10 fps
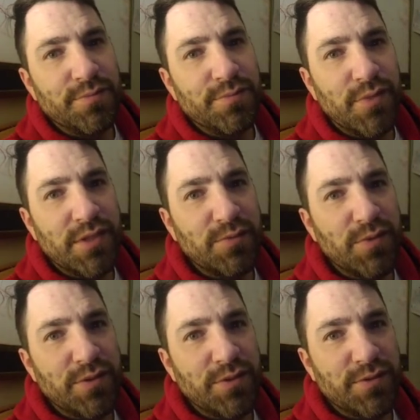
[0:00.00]
red
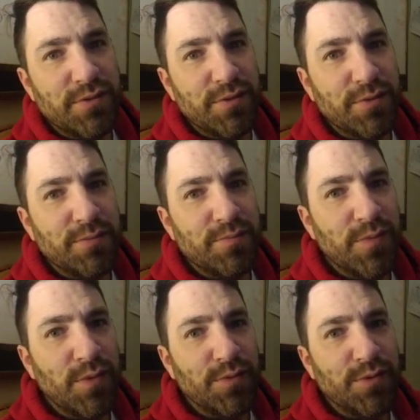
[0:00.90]
sweatshirts, so
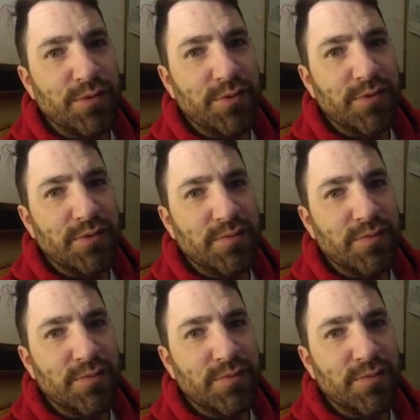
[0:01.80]
no excuses.